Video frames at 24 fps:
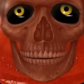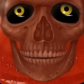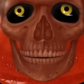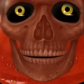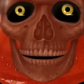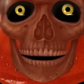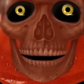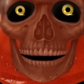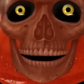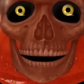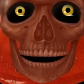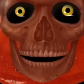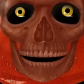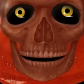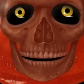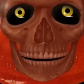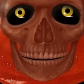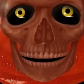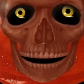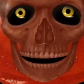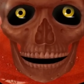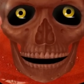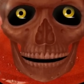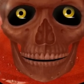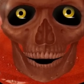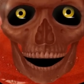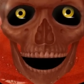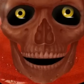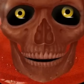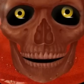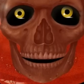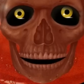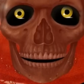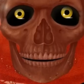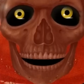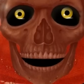Females face more
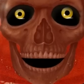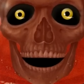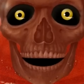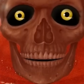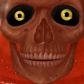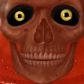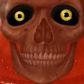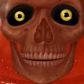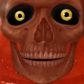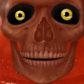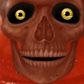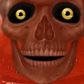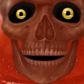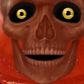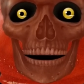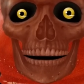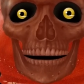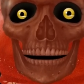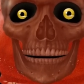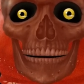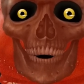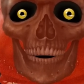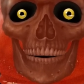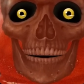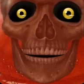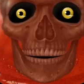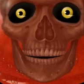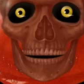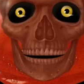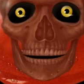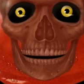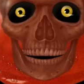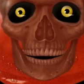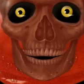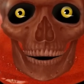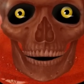inequality and thus the
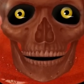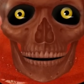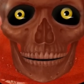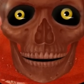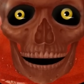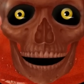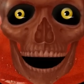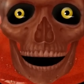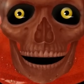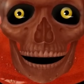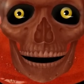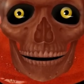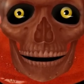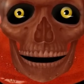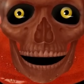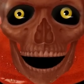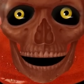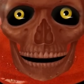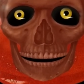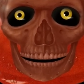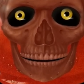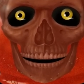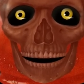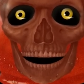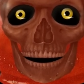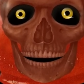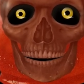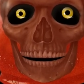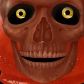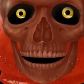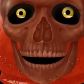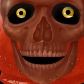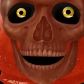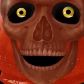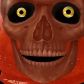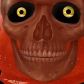movement for equality must
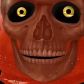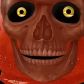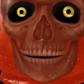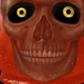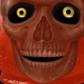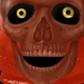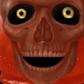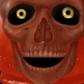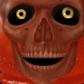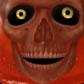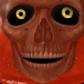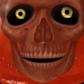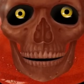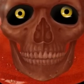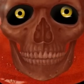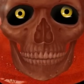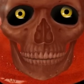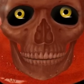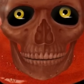focus on them more.